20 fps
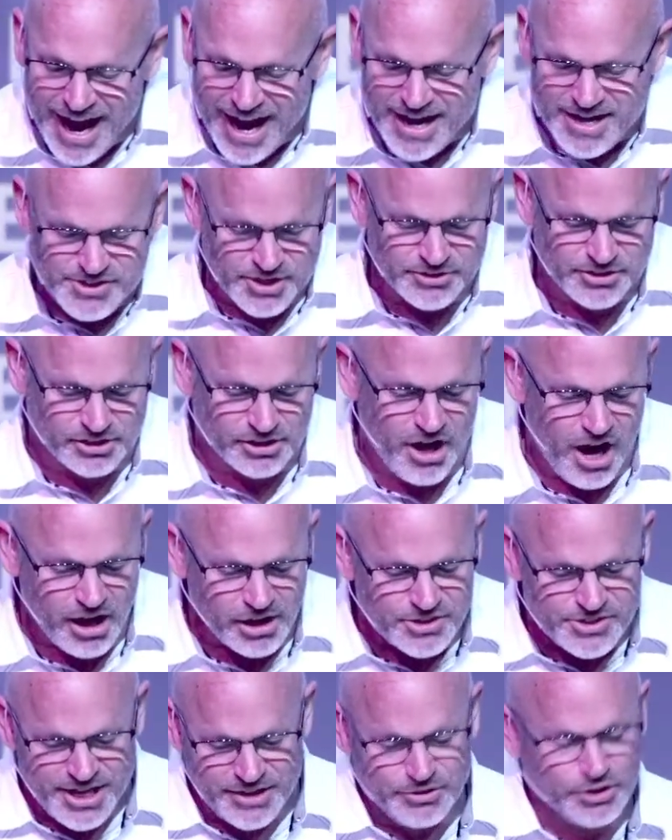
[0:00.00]
eyes and their
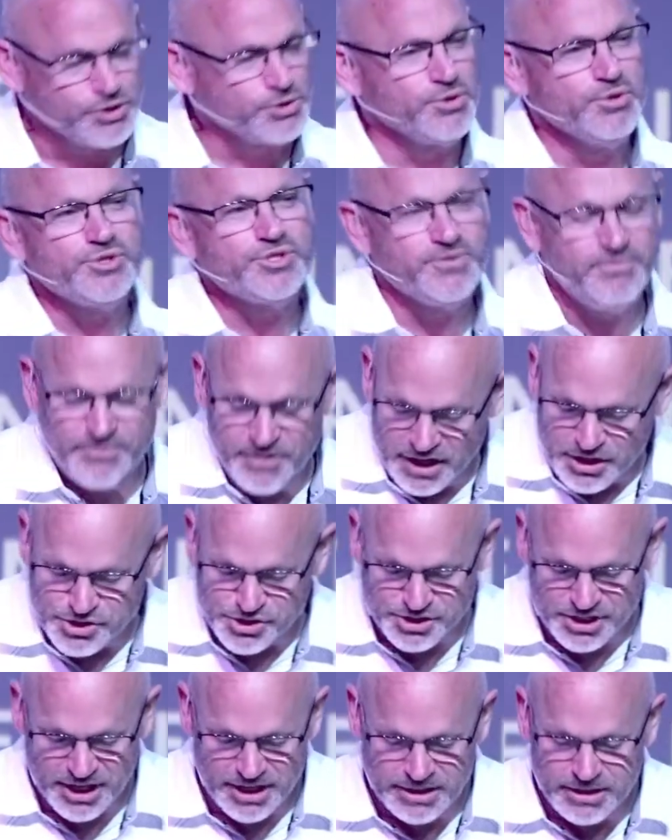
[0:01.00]
hearts on the
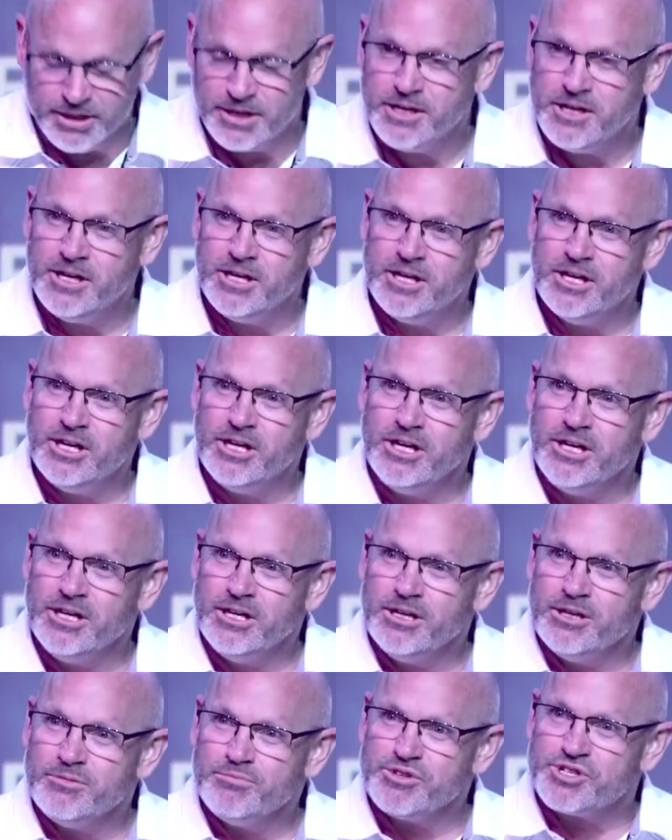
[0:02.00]
crucifixion,
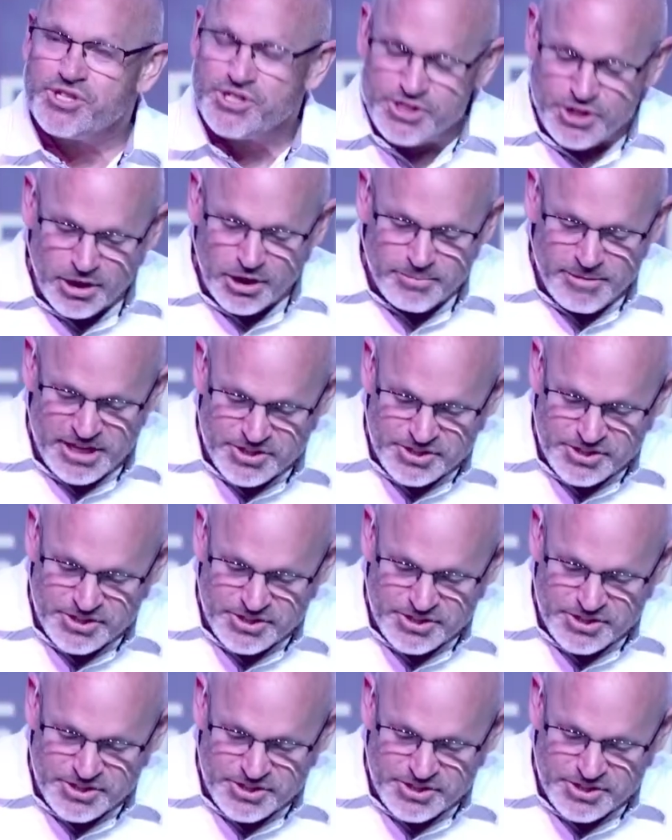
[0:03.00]
but still